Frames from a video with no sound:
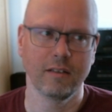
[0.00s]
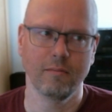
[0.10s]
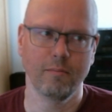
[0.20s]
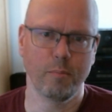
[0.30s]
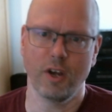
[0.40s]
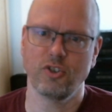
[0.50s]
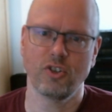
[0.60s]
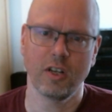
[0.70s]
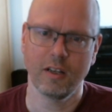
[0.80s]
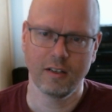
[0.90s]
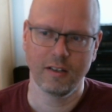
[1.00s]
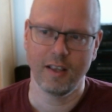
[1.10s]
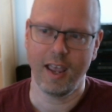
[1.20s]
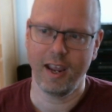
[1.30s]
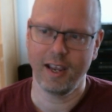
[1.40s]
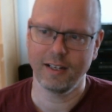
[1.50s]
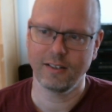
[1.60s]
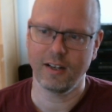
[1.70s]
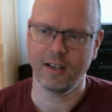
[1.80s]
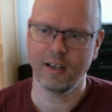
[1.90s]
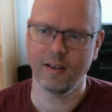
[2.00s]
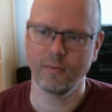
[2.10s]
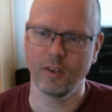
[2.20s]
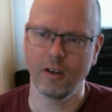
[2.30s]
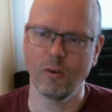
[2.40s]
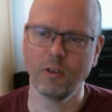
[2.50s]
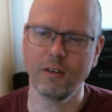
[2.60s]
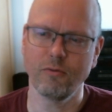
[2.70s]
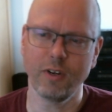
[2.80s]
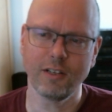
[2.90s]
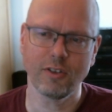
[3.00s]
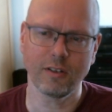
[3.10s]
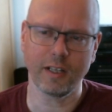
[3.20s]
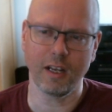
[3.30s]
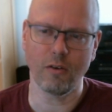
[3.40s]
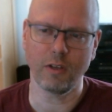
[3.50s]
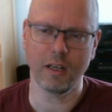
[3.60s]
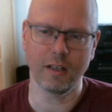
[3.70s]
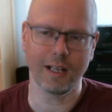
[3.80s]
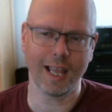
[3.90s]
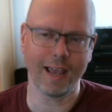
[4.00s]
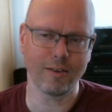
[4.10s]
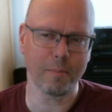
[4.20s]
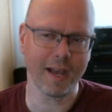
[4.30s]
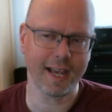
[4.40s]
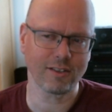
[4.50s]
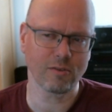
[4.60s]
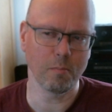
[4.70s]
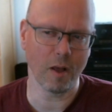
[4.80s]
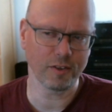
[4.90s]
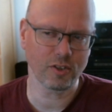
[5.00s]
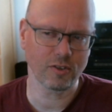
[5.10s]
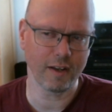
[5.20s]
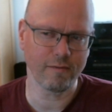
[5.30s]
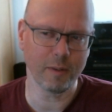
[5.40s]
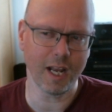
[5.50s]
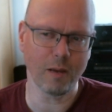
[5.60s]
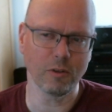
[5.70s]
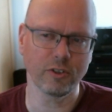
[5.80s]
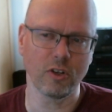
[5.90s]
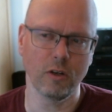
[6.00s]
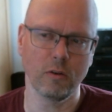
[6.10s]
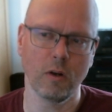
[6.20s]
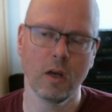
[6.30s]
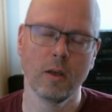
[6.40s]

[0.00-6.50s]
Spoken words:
budged. And only recently, only the past months, they've been able to